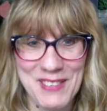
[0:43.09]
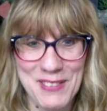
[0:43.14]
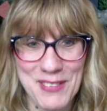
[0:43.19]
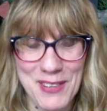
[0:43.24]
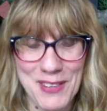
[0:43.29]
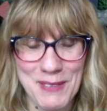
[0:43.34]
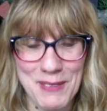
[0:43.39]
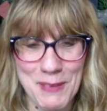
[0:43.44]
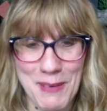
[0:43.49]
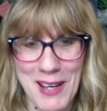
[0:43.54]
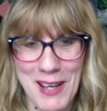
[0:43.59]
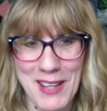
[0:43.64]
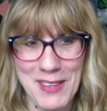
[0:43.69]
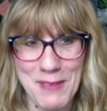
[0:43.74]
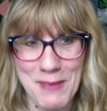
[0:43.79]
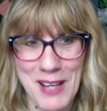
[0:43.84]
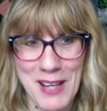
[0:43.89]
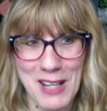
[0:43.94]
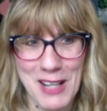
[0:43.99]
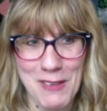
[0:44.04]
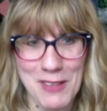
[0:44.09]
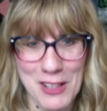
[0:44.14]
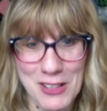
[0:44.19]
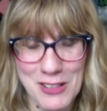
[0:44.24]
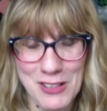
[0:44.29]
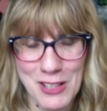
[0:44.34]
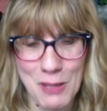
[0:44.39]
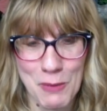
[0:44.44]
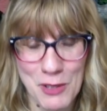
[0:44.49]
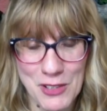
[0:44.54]
from the Bath and Body Works
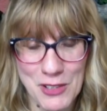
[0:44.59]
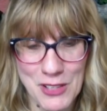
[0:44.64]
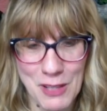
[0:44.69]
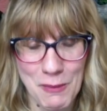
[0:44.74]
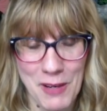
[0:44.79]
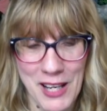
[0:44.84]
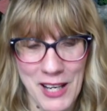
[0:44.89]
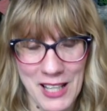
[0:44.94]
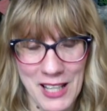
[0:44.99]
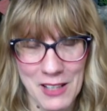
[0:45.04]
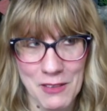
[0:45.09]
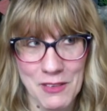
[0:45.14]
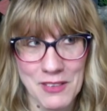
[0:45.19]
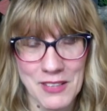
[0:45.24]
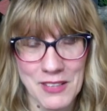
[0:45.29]
summer semi-annual